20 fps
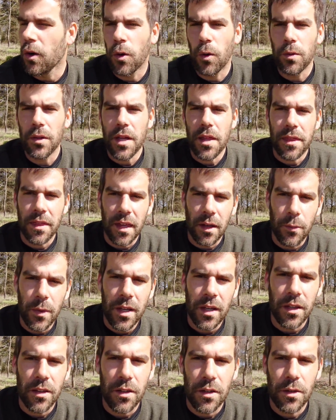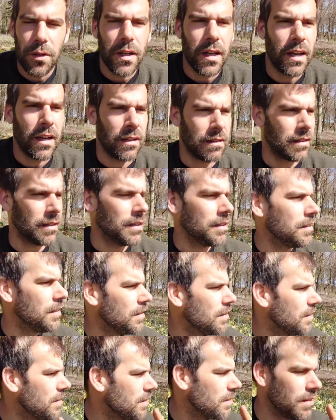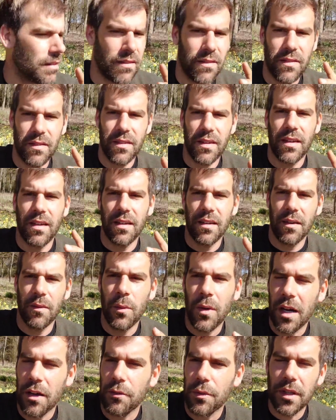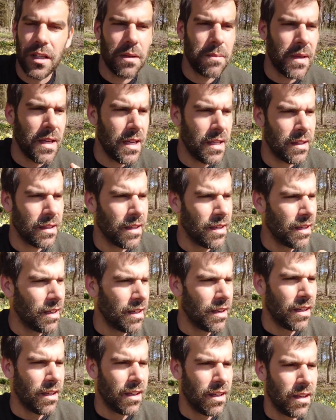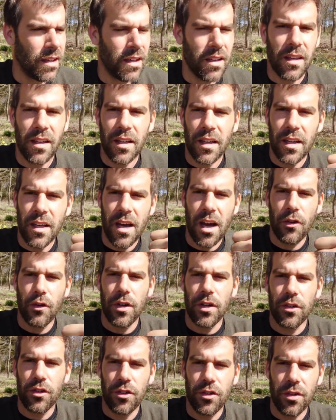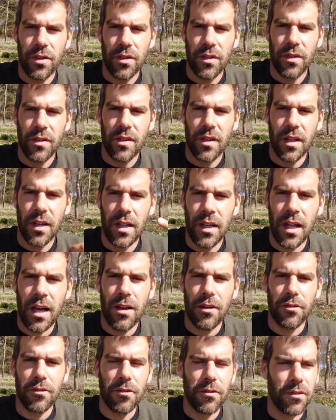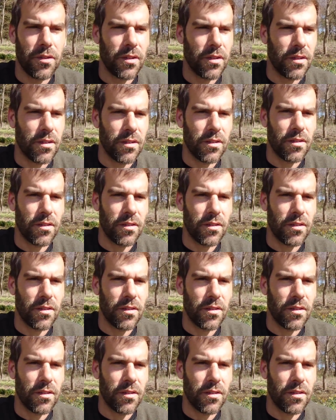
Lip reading: only thing we can do, guys, and this is what I really mean, courage, love,